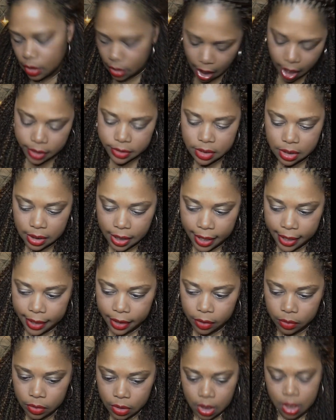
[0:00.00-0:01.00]
Knocks her
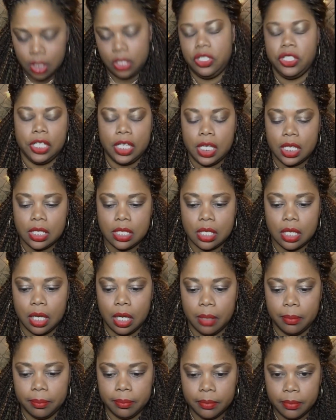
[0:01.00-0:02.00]
down. She gets
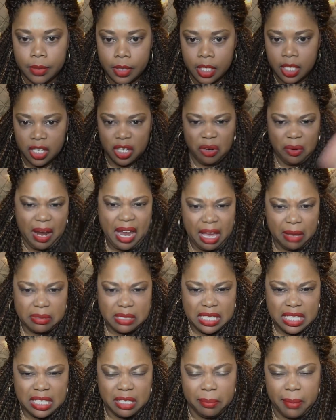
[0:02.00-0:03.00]
up,
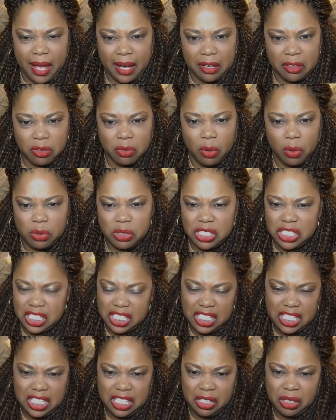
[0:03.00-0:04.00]
grabs Lila by the throat.
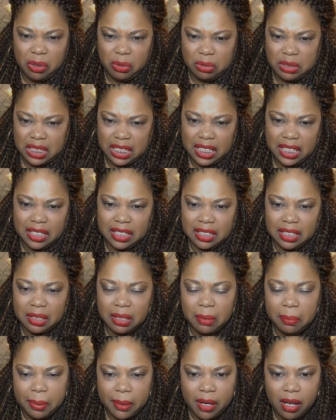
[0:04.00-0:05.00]
She gonna
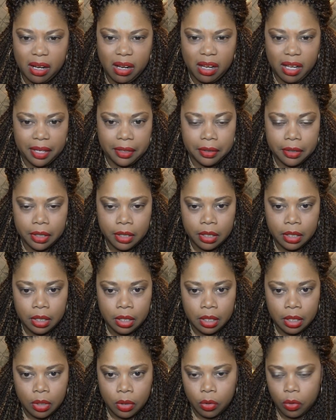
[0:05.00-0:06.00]
tell her.
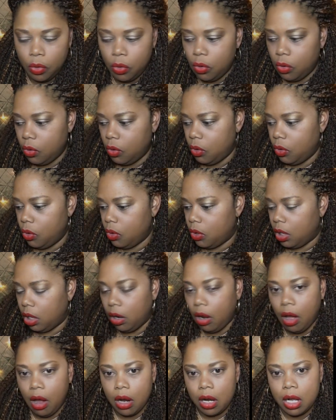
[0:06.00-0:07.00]
Oh,
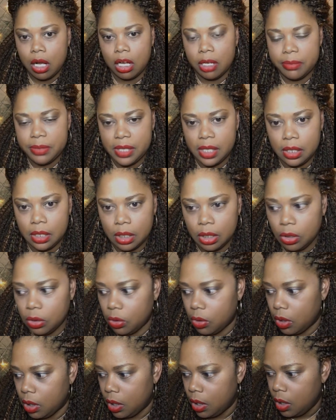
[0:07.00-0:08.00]
Clark comes in the
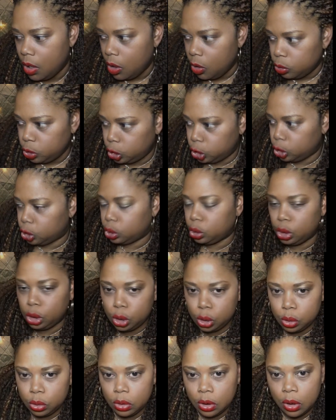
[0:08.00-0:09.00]
door.
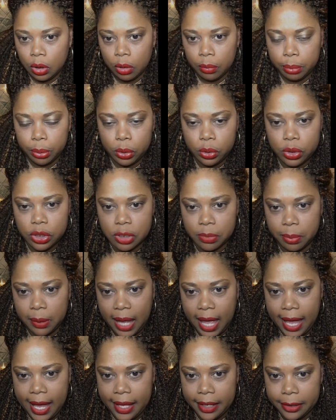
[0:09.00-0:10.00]
Pulls the
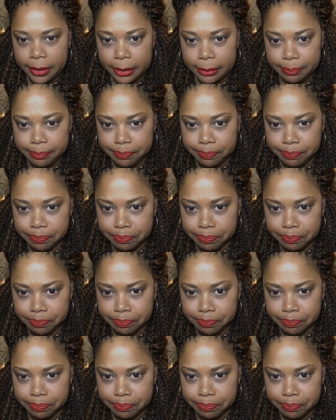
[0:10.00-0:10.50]
blind up.